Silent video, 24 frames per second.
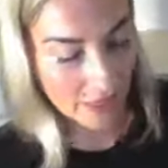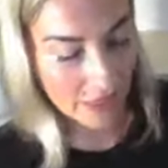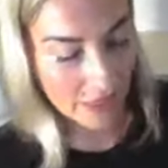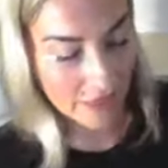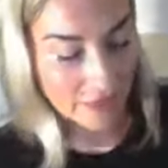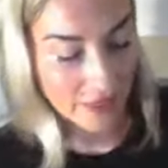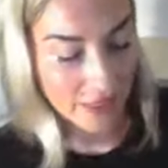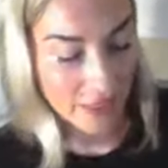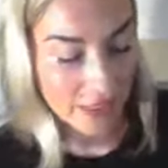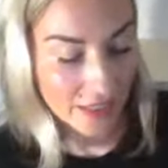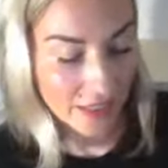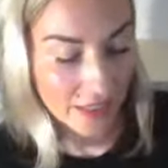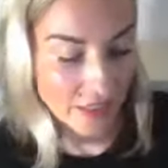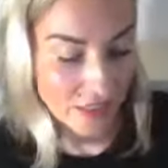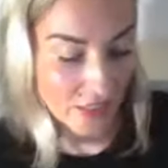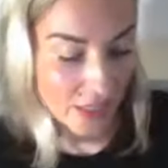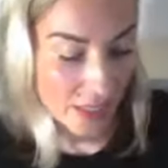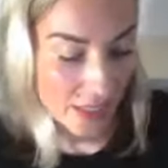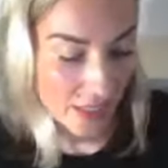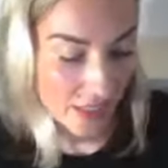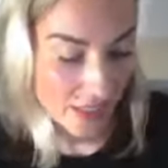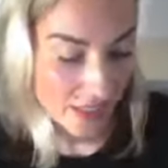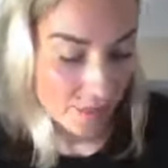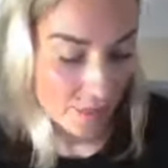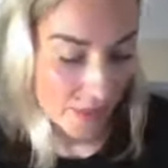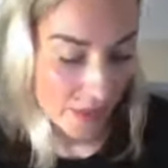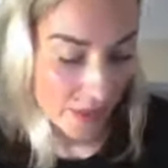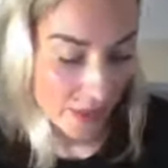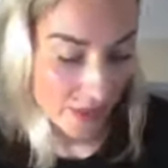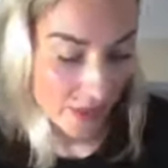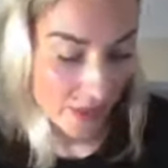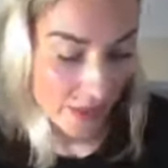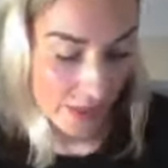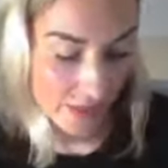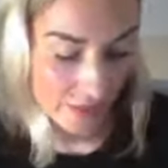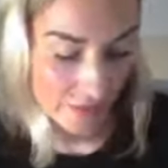And then it says,
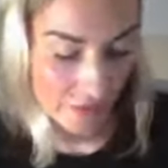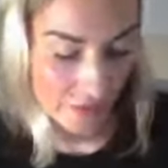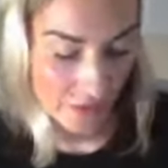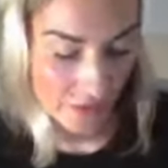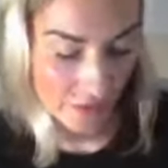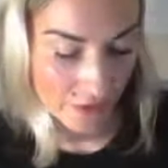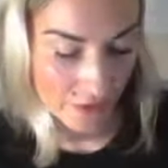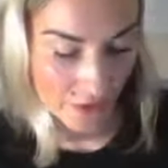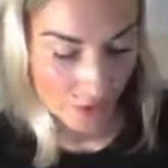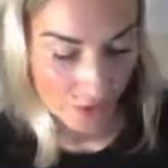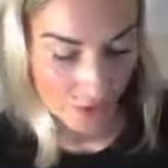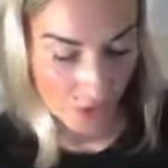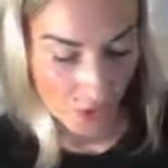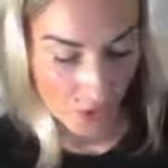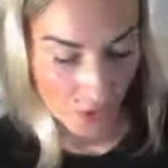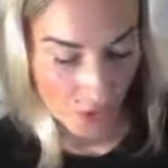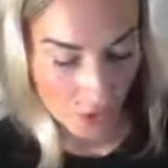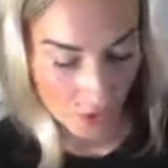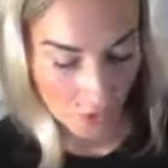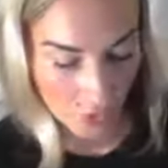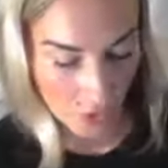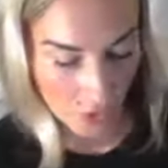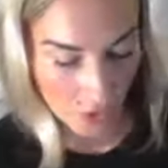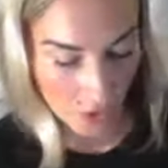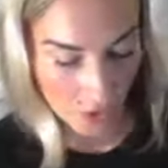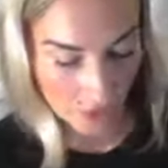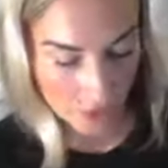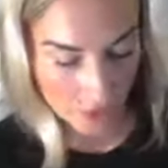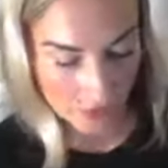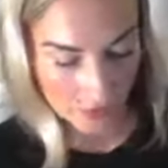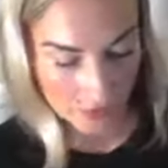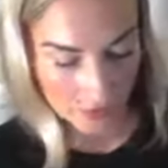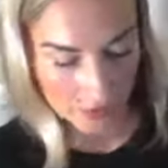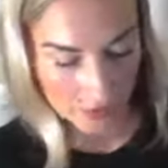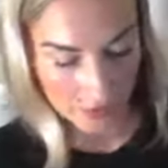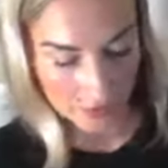but, and then the third
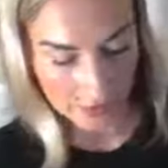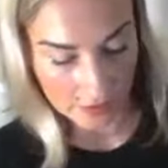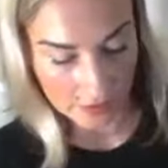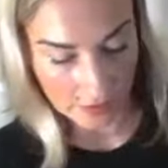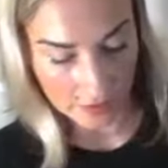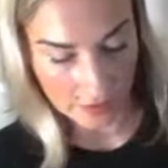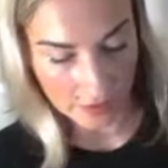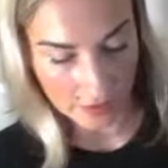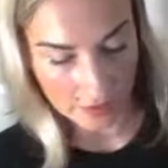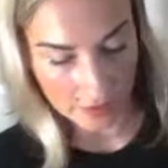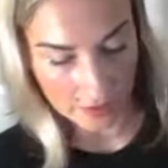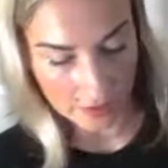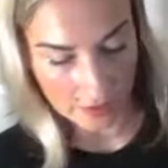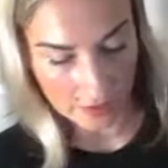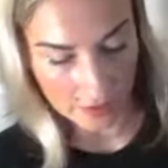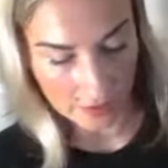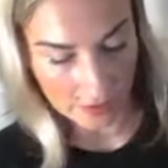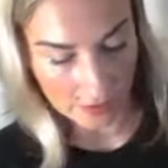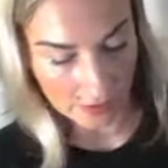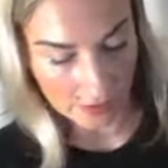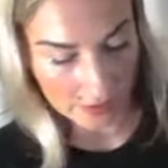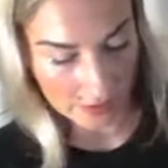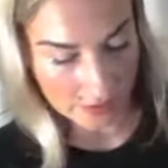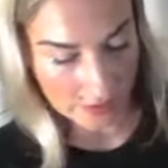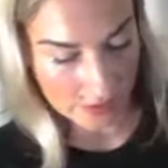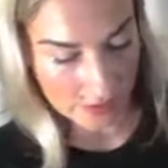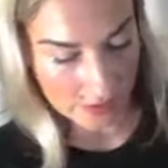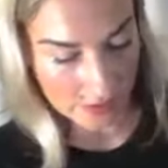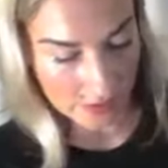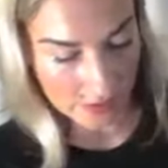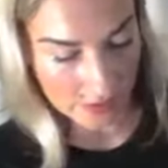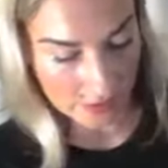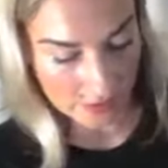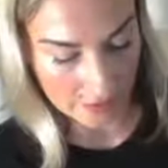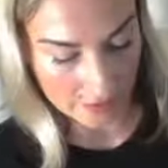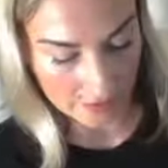one, let's
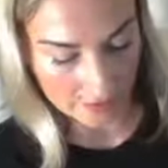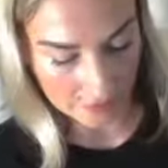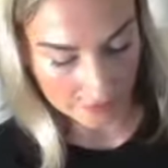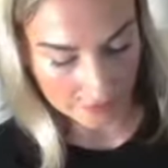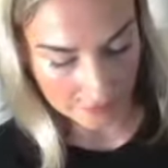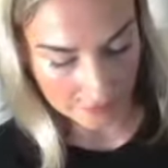see.